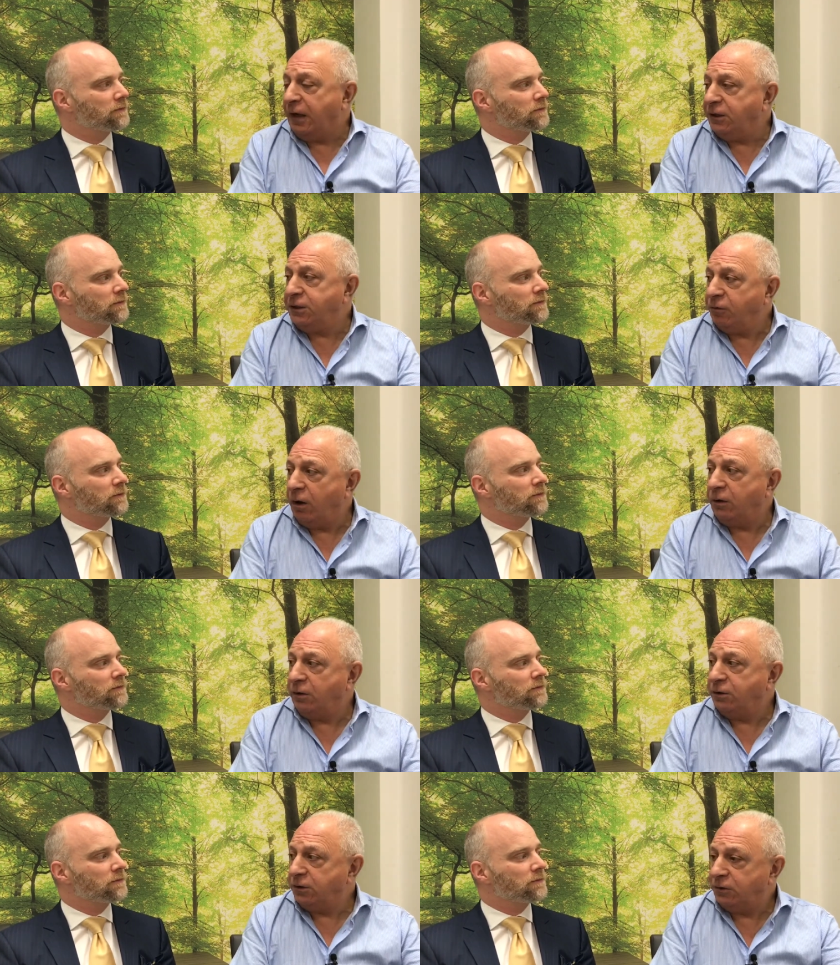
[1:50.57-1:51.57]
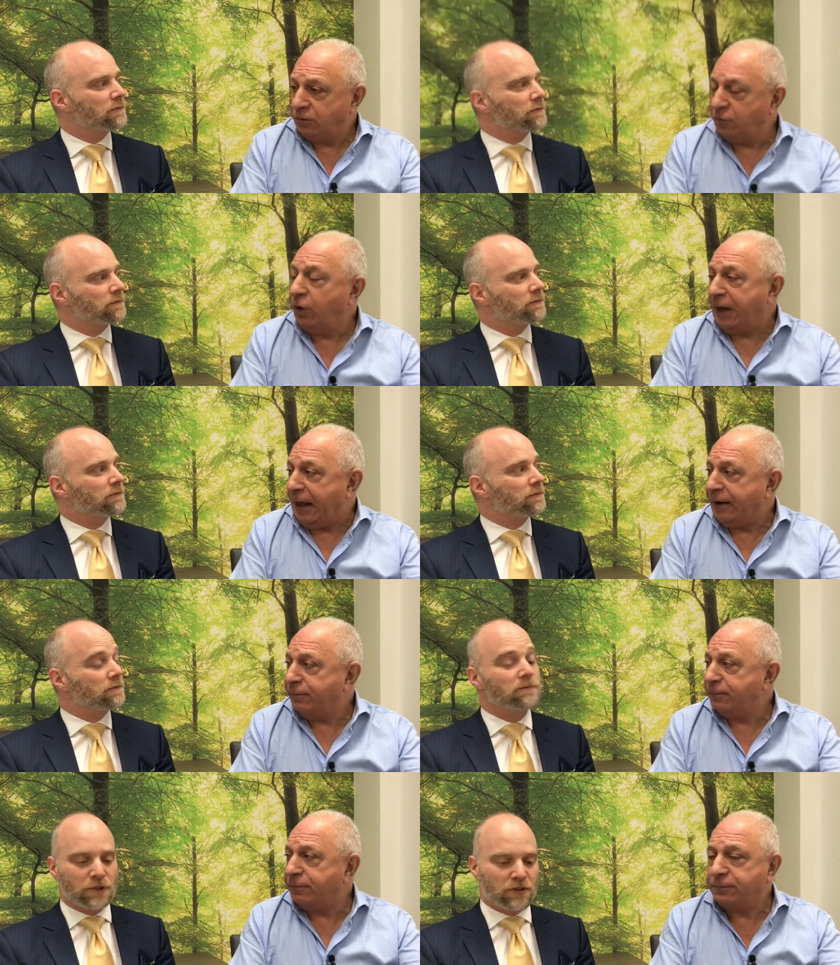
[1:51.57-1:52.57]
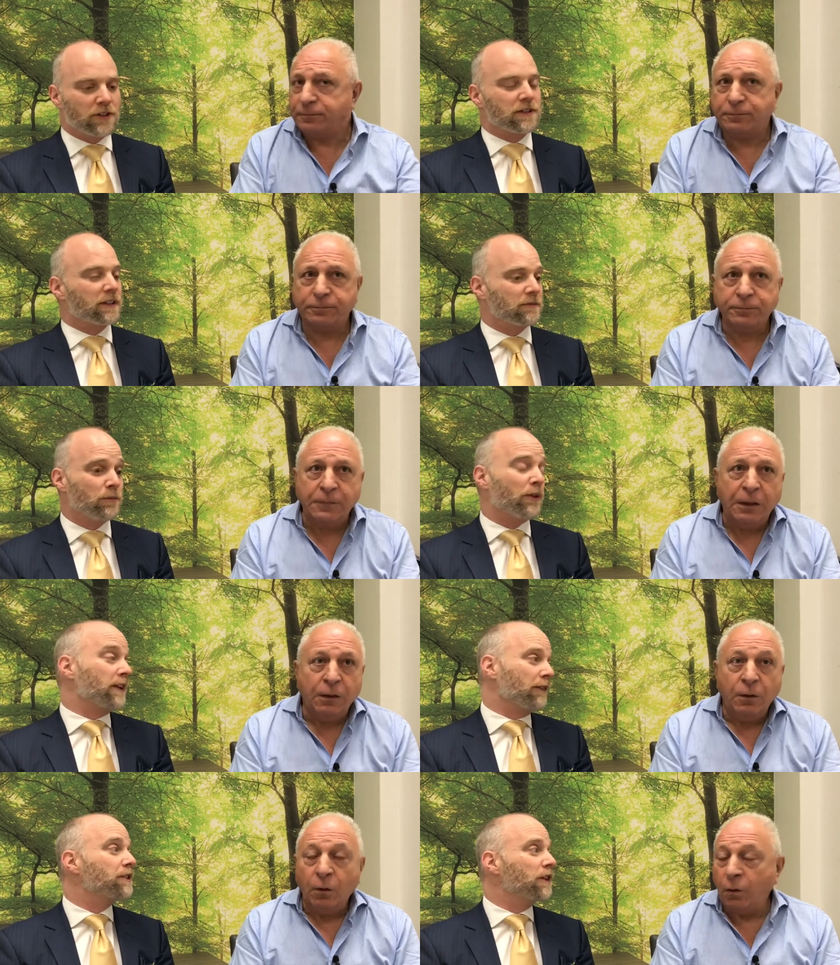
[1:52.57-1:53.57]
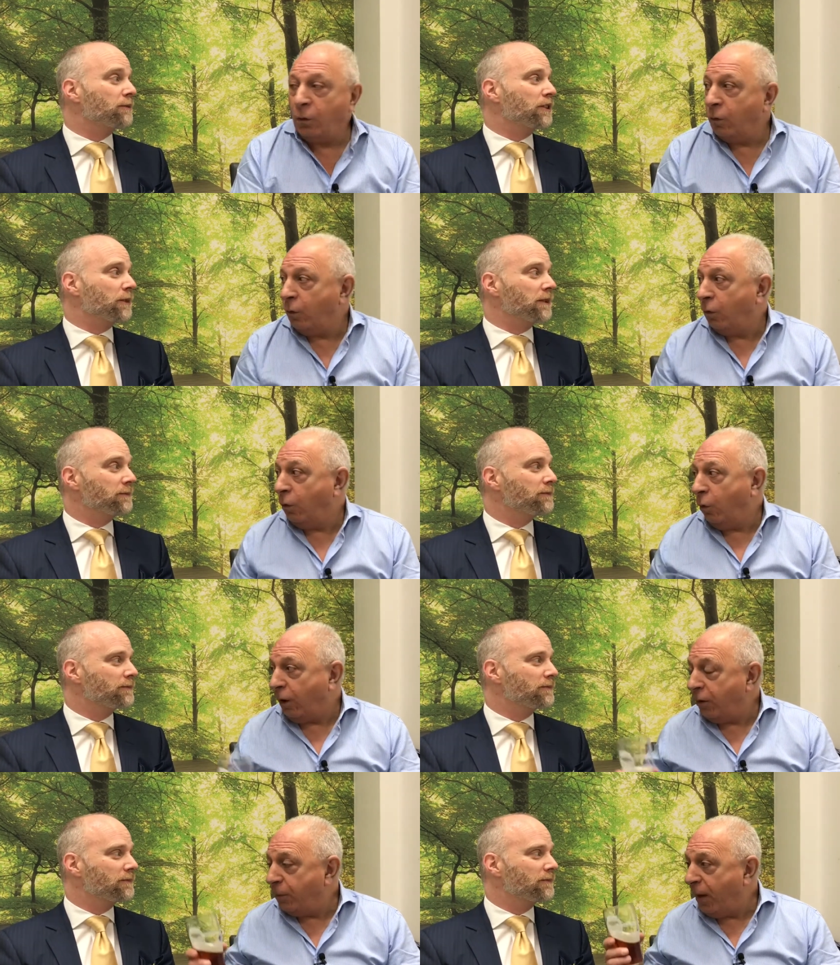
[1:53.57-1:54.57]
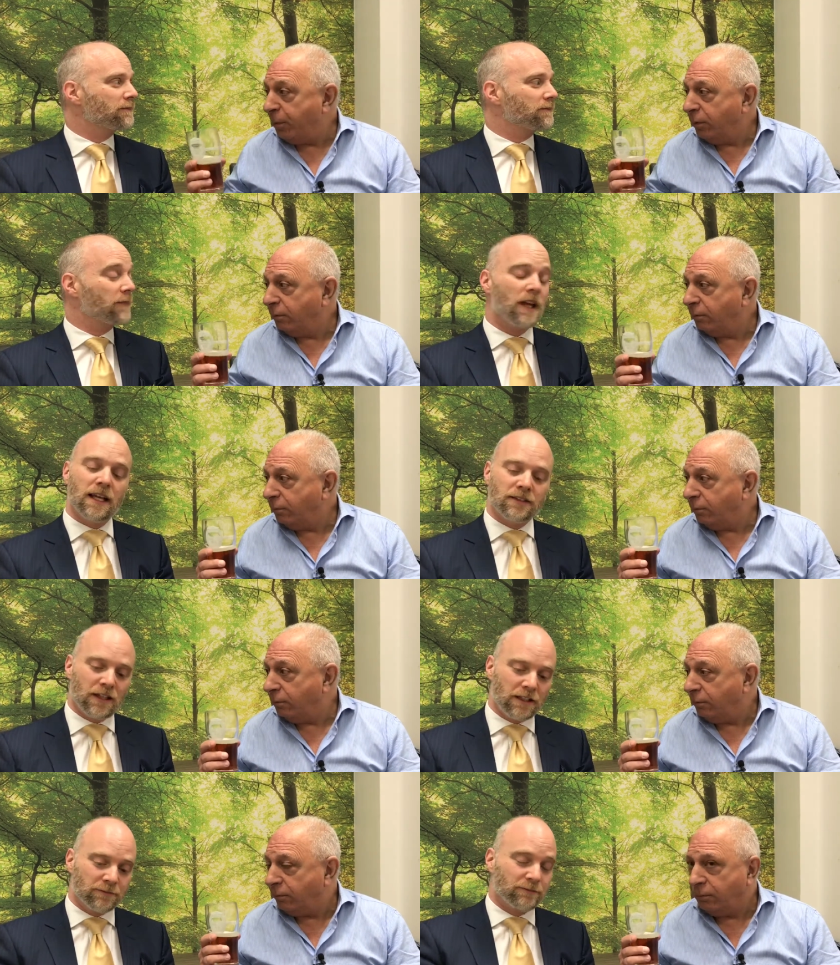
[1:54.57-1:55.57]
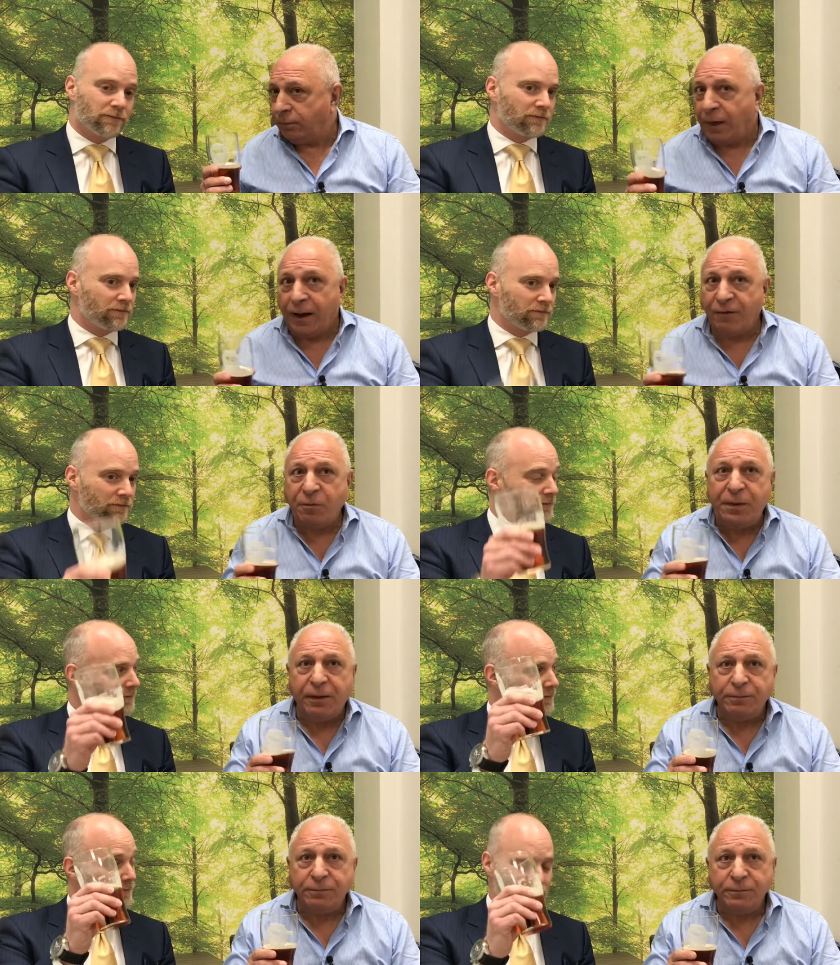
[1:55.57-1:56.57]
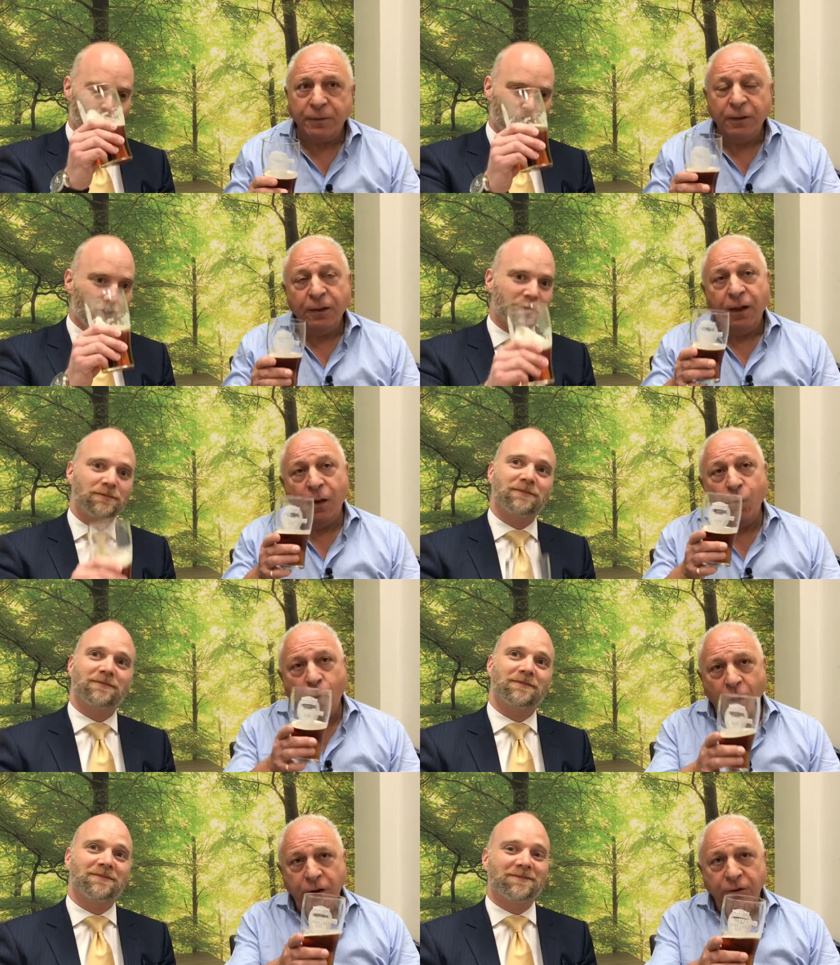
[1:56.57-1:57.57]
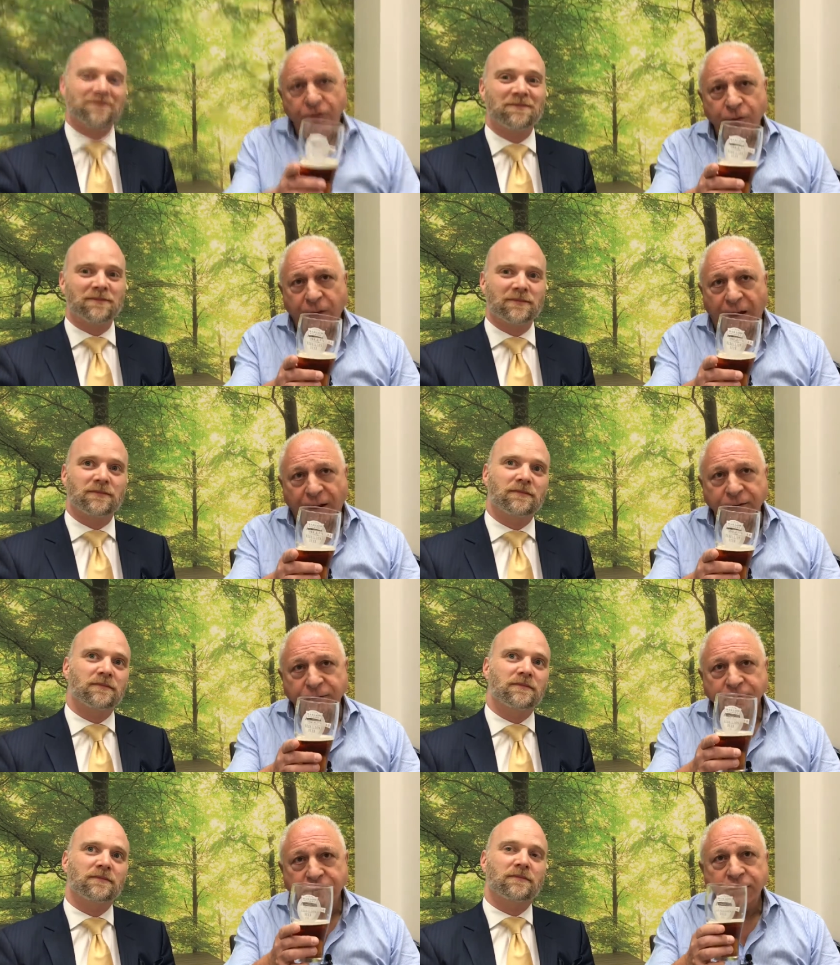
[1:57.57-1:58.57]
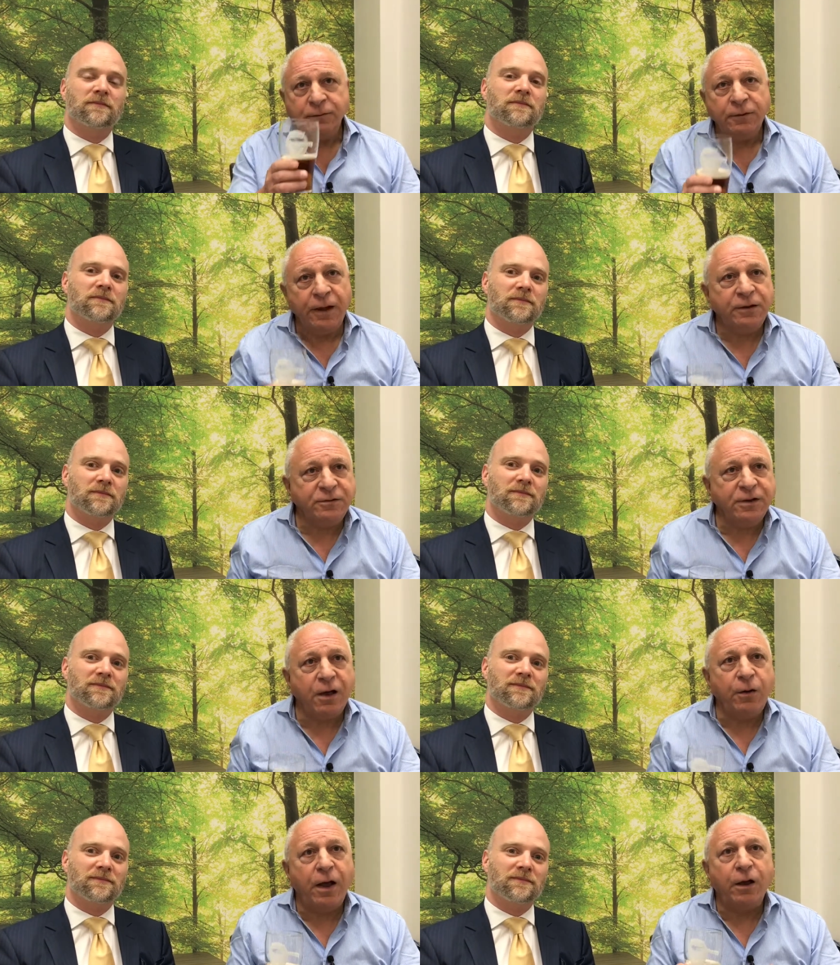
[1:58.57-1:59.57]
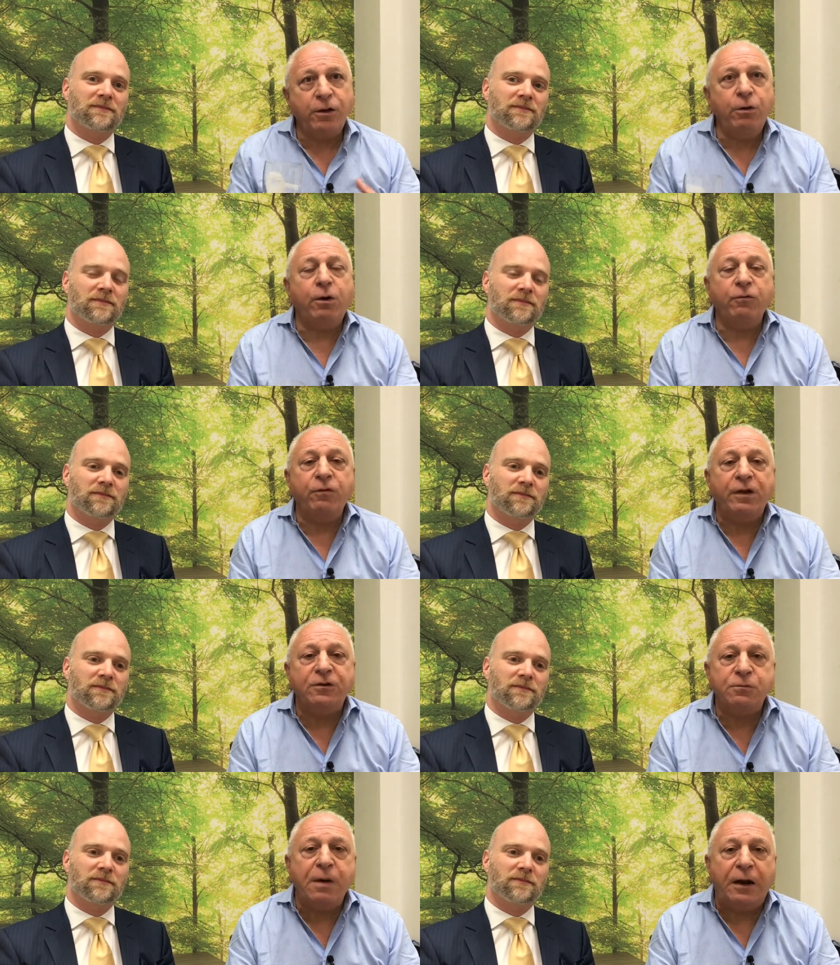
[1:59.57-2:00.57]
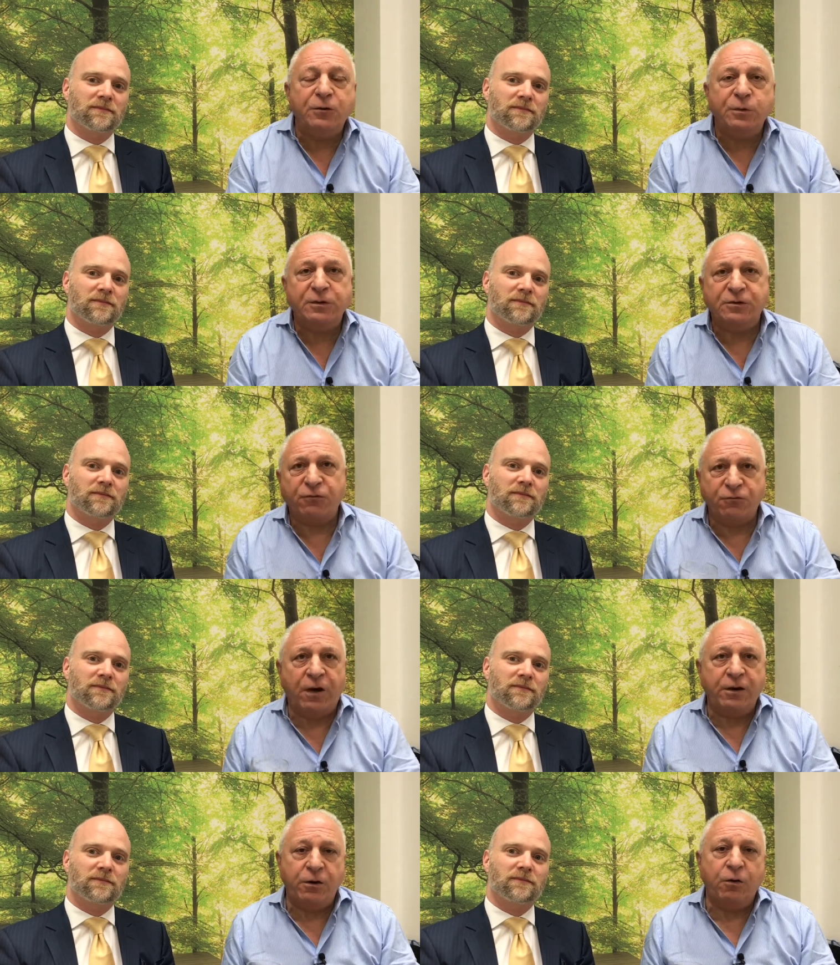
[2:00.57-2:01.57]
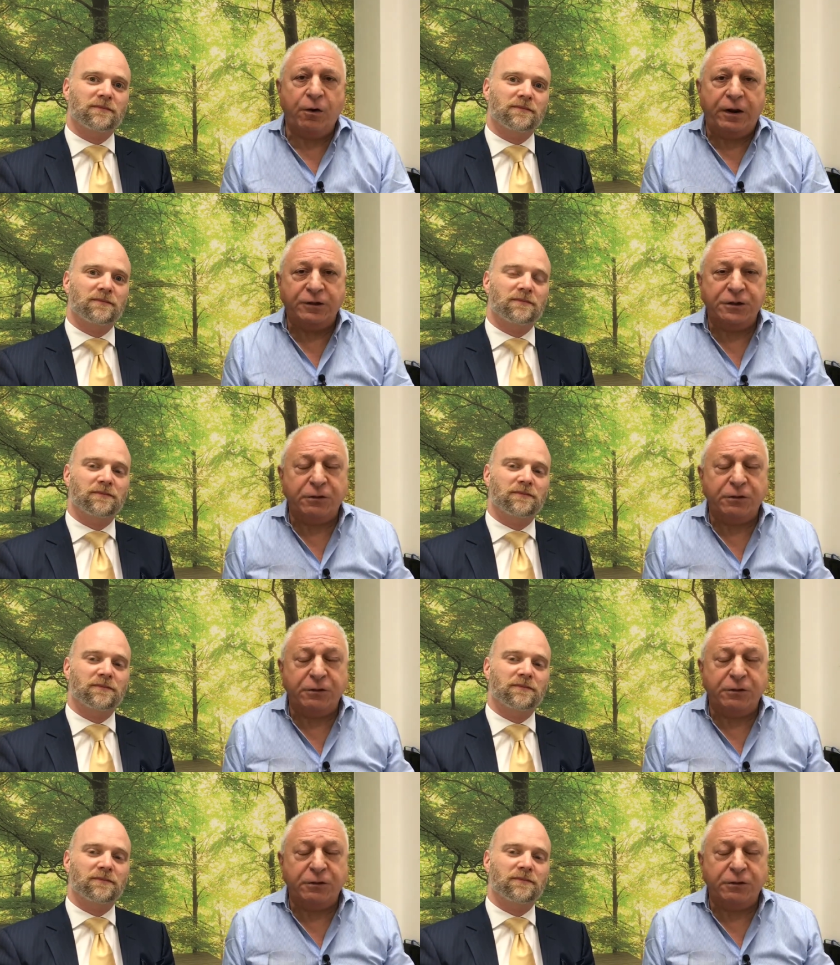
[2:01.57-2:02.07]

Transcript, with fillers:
Speaker 1: energy rather than just looking at it. Precisely. Well, they'll have the time to do it. Or go to the pub. Indeed. And have a beer. Why not? And while you do that, let us know how you convince management to fund your energy